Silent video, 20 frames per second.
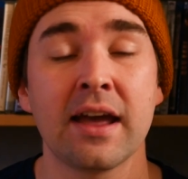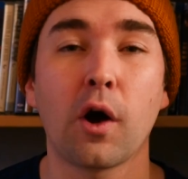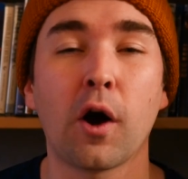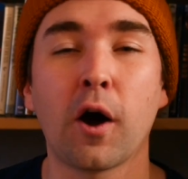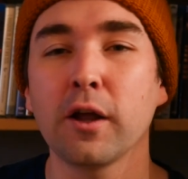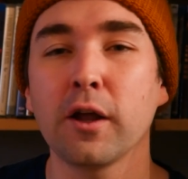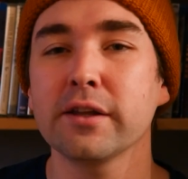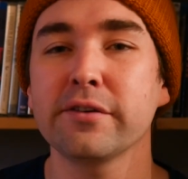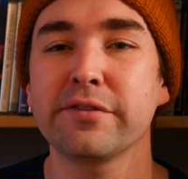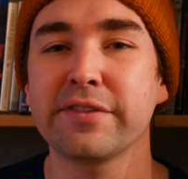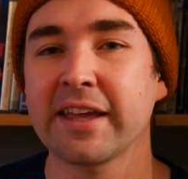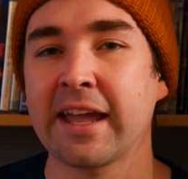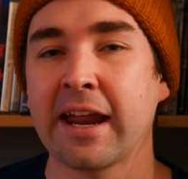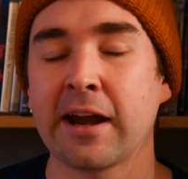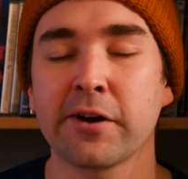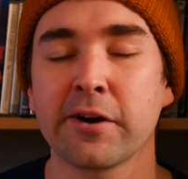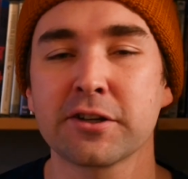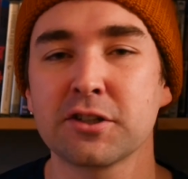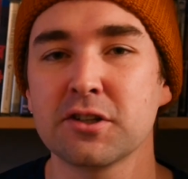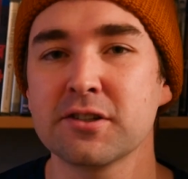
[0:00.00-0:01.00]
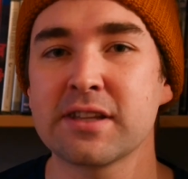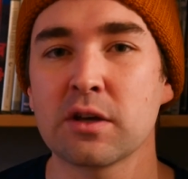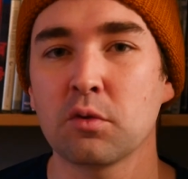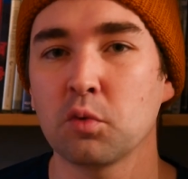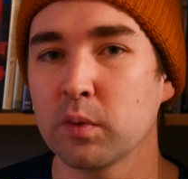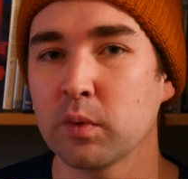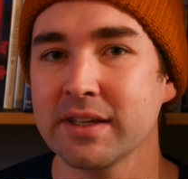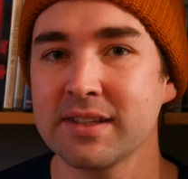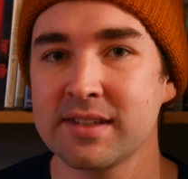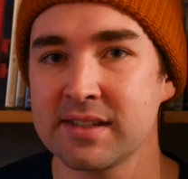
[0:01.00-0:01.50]
all of the characters that
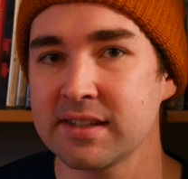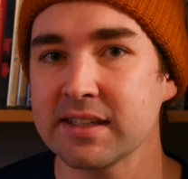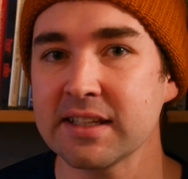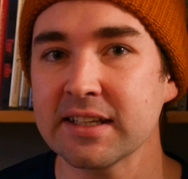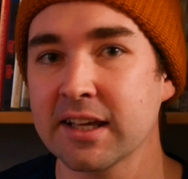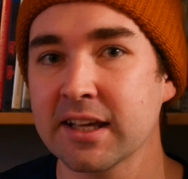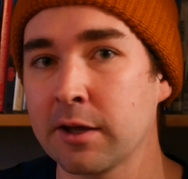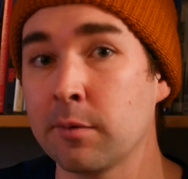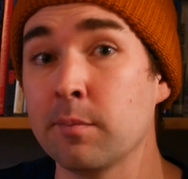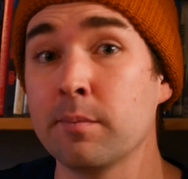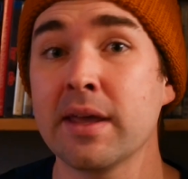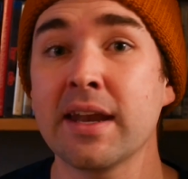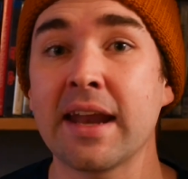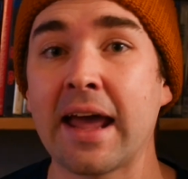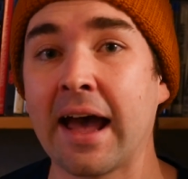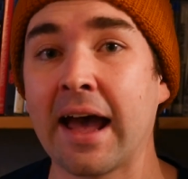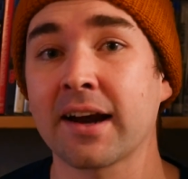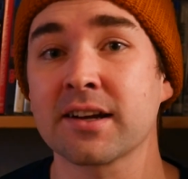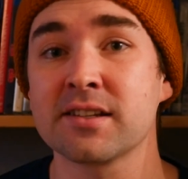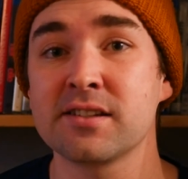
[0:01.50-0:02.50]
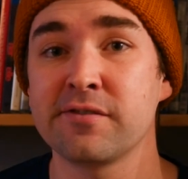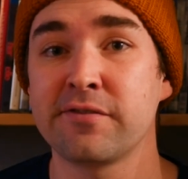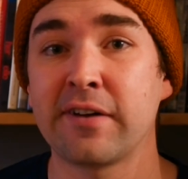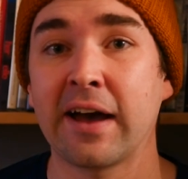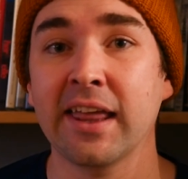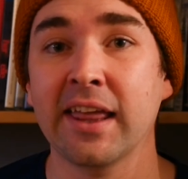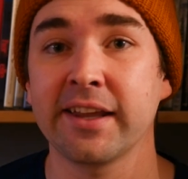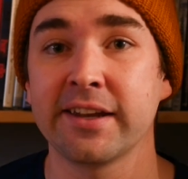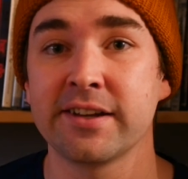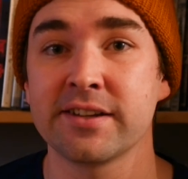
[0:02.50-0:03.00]
we see commit acts of
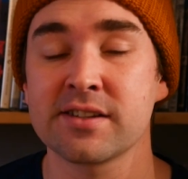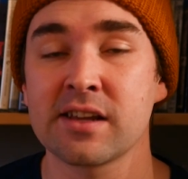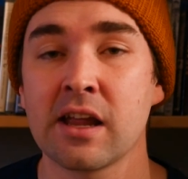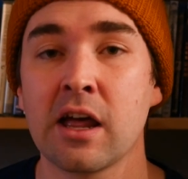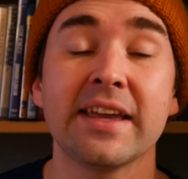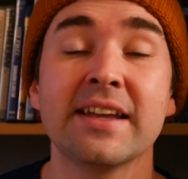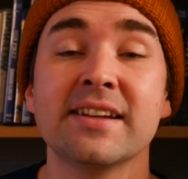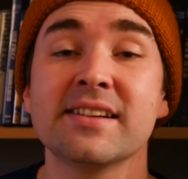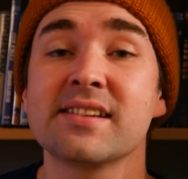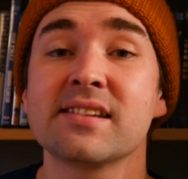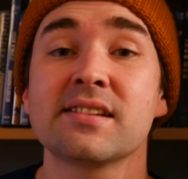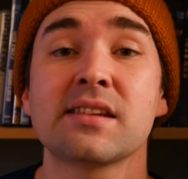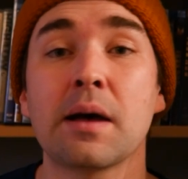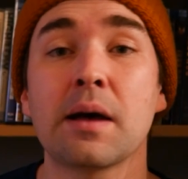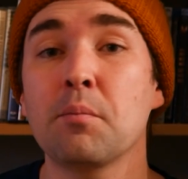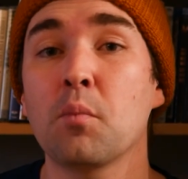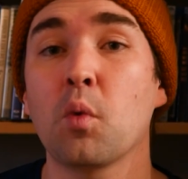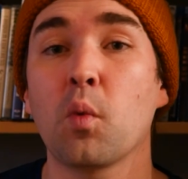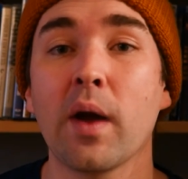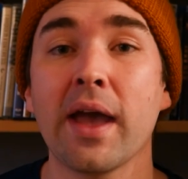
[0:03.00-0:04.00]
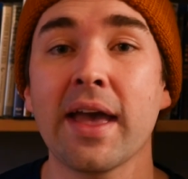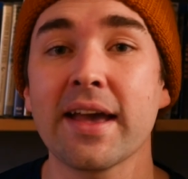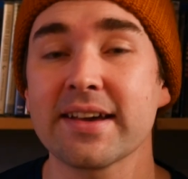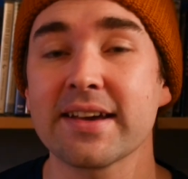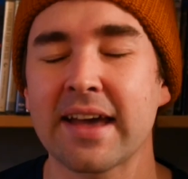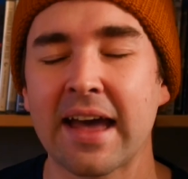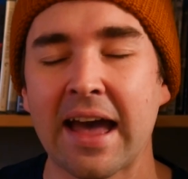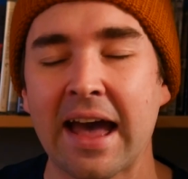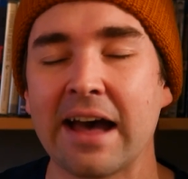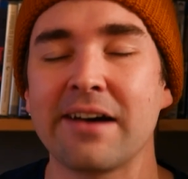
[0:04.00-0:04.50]
violence in some
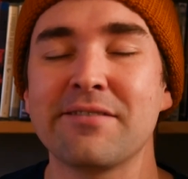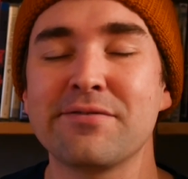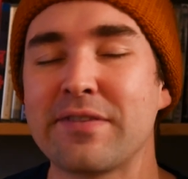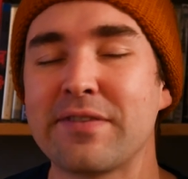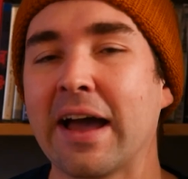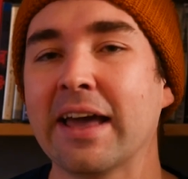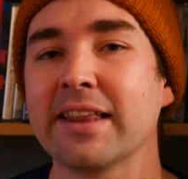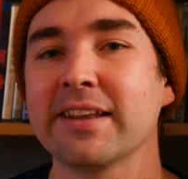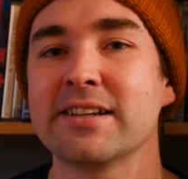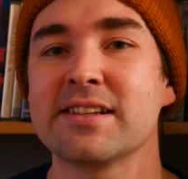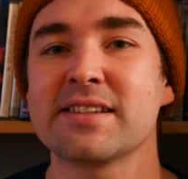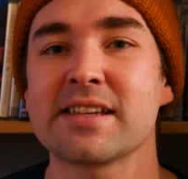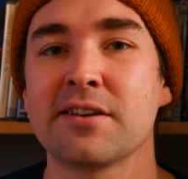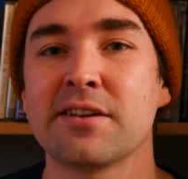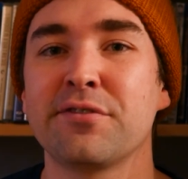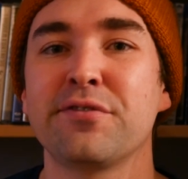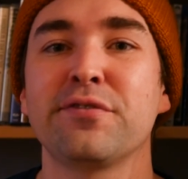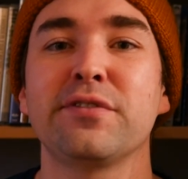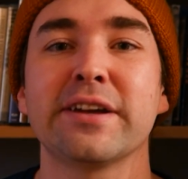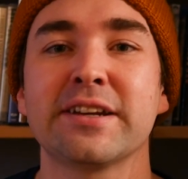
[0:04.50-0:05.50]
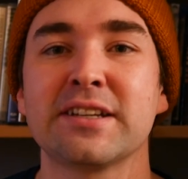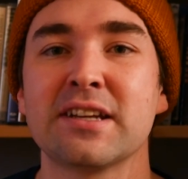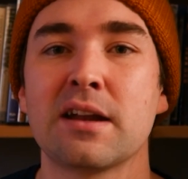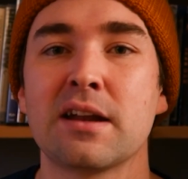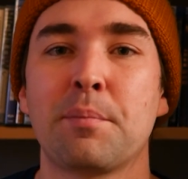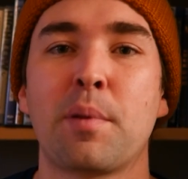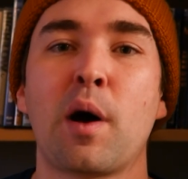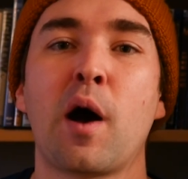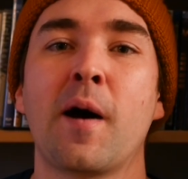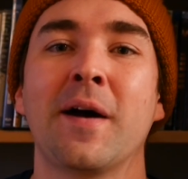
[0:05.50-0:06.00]
way have violence inflicted
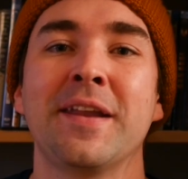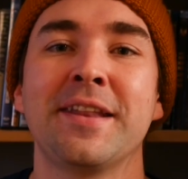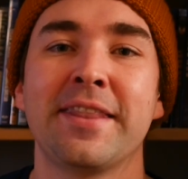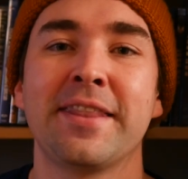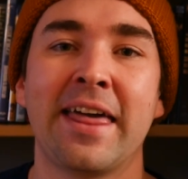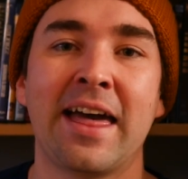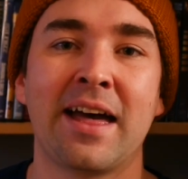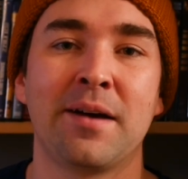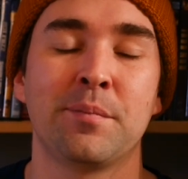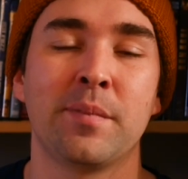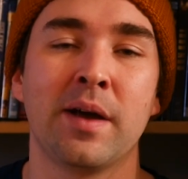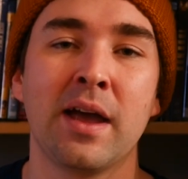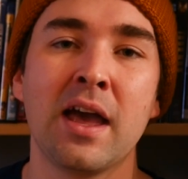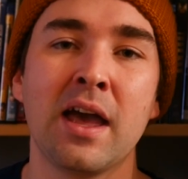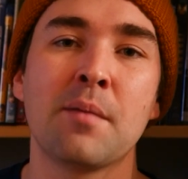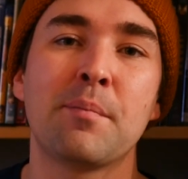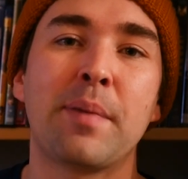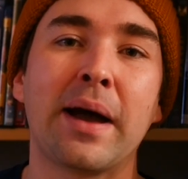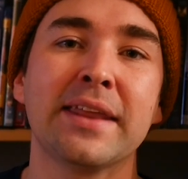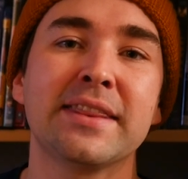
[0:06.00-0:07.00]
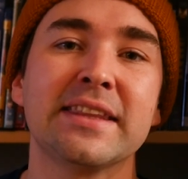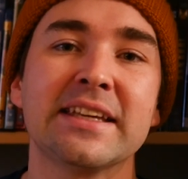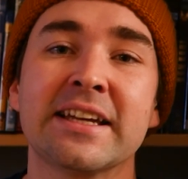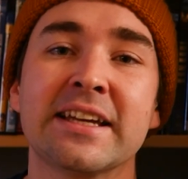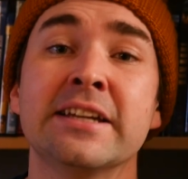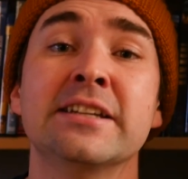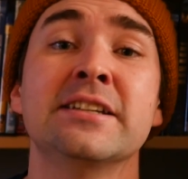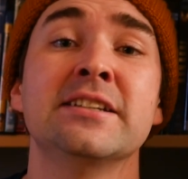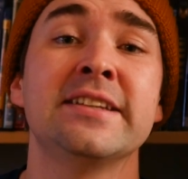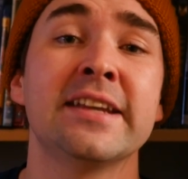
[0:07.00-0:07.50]
upon them by the
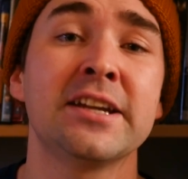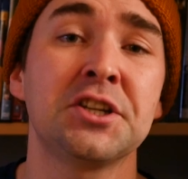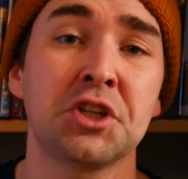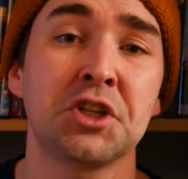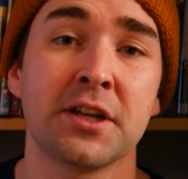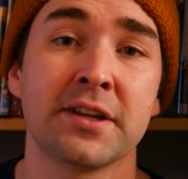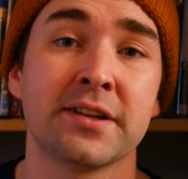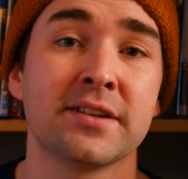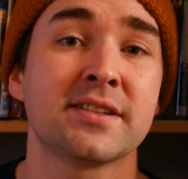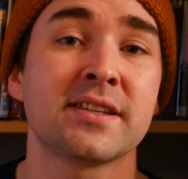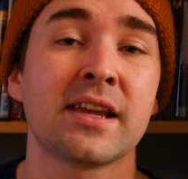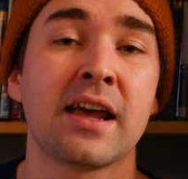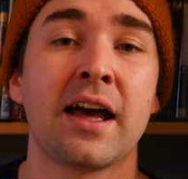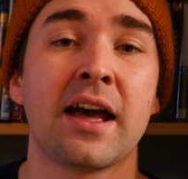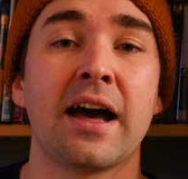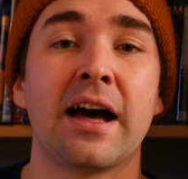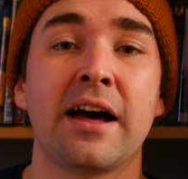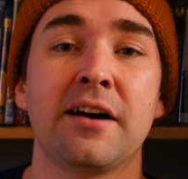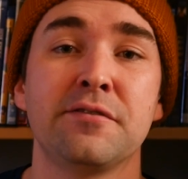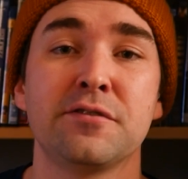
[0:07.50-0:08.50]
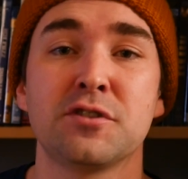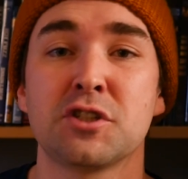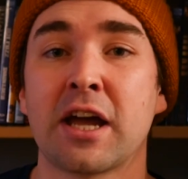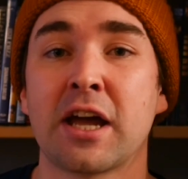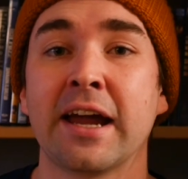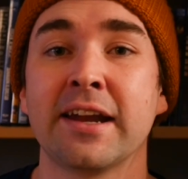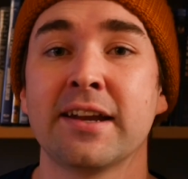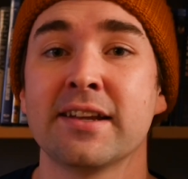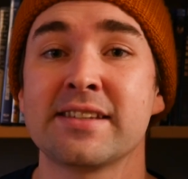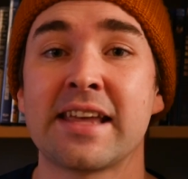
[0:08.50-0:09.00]
conditions of
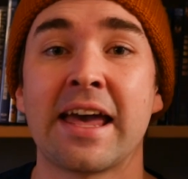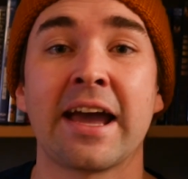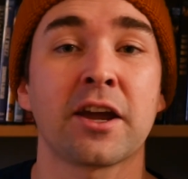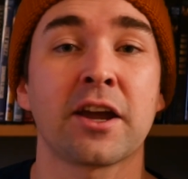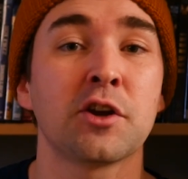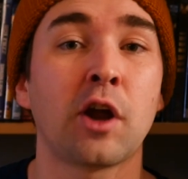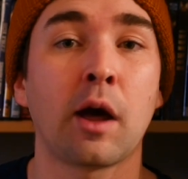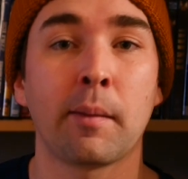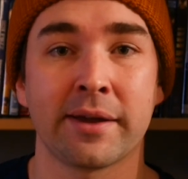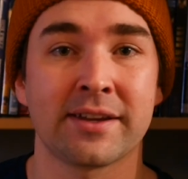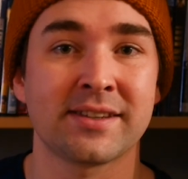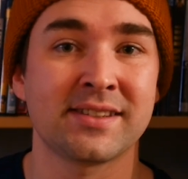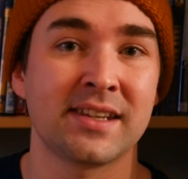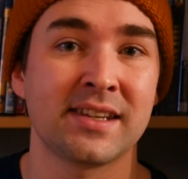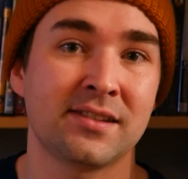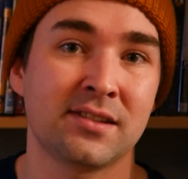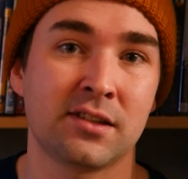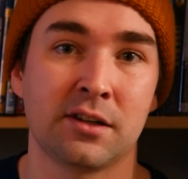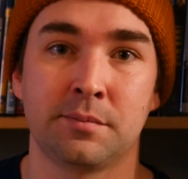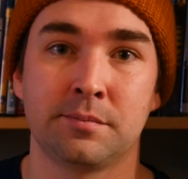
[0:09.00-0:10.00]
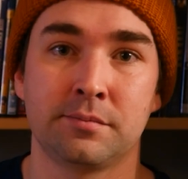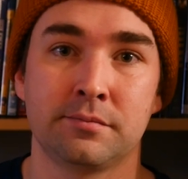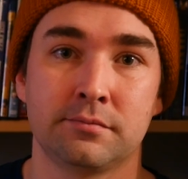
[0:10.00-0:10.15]
China's economic system.